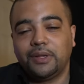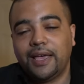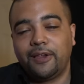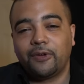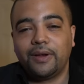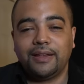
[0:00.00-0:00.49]

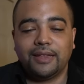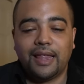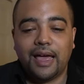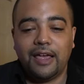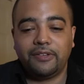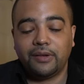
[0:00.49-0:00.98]
later in
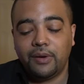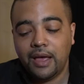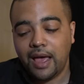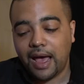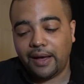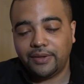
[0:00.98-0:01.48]
life. So
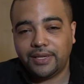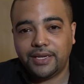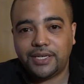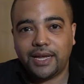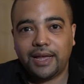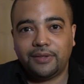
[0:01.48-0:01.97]
I would say
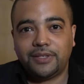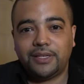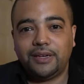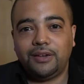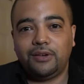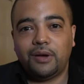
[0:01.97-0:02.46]
check out Citi.